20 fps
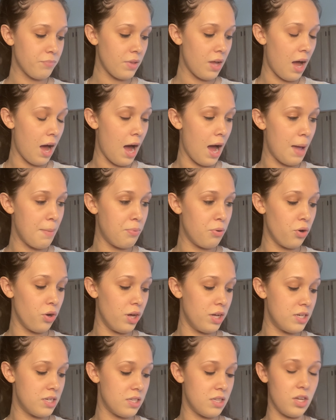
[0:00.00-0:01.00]
I
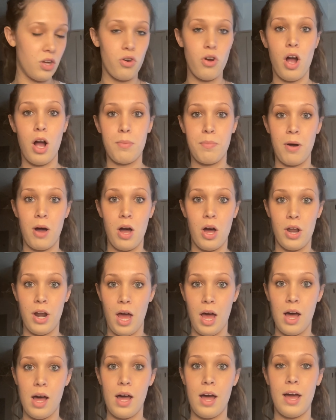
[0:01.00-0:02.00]
put the crock pot on
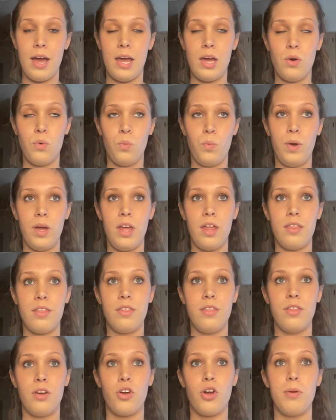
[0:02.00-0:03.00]
high with
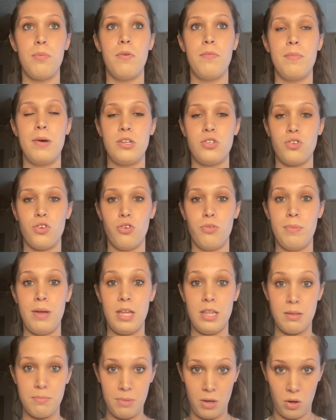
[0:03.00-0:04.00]
the cream of mushroom
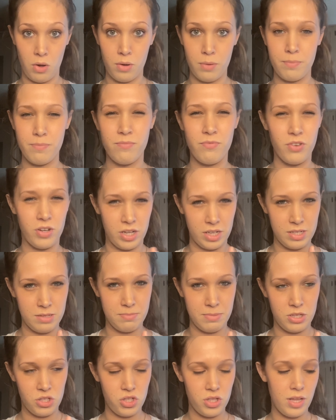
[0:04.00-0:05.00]
and the milk, forgot to
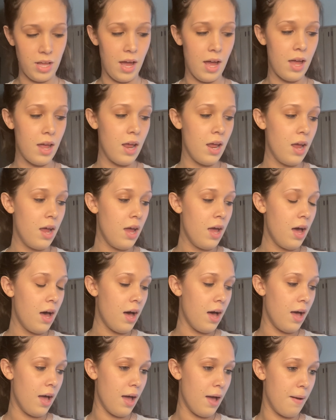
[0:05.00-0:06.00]
mention that,
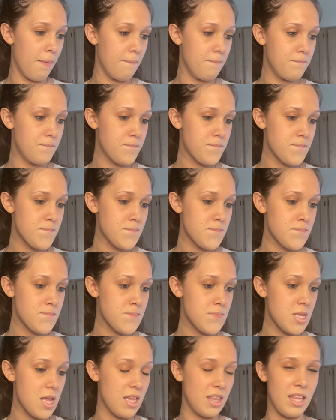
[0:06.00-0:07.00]

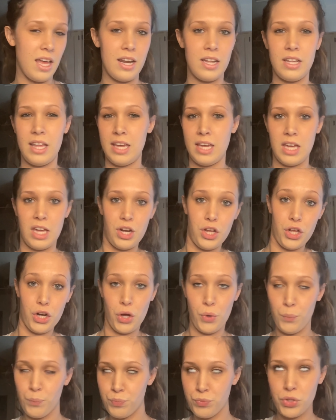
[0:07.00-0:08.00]
and let it like get,
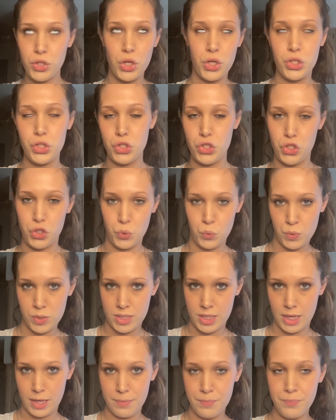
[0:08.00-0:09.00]
juicy.